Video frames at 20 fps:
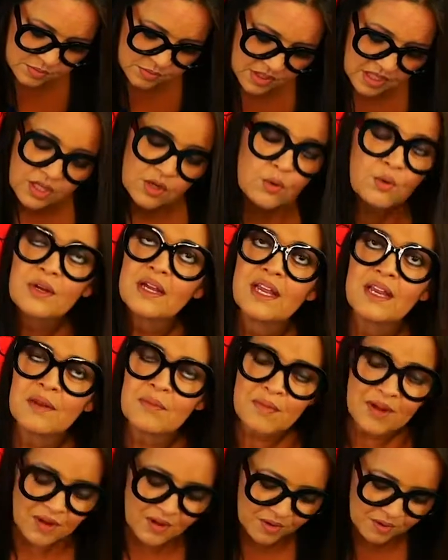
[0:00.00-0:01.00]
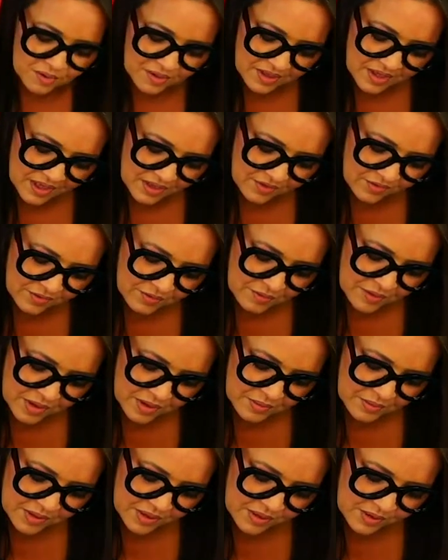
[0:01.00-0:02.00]
me creating my own kind of
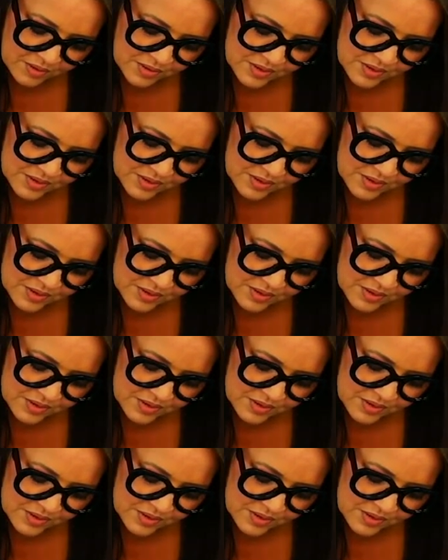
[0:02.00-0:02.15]
Marimekko